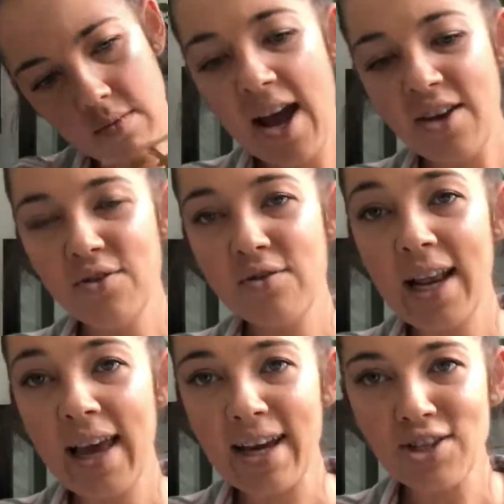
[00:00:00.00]
And you really
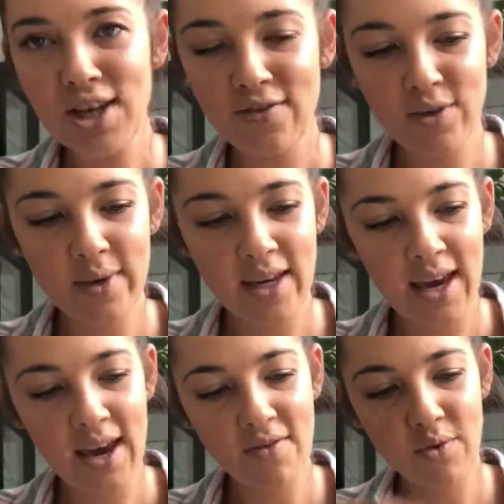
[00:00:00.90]
actually have to be
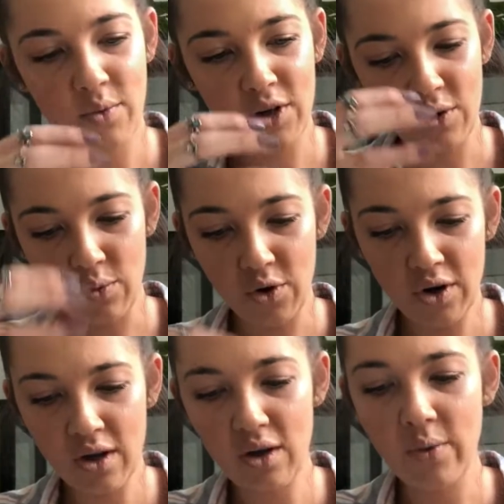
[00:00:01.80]
careful when you're
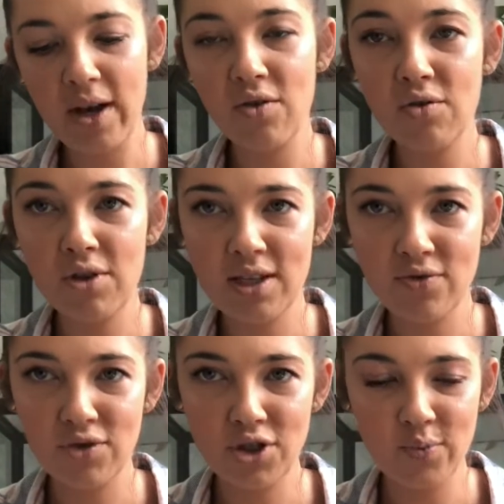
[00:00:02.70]
working your way through these
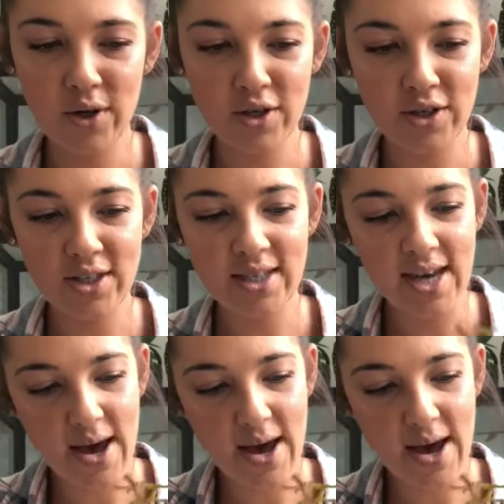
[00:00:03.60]
roots, because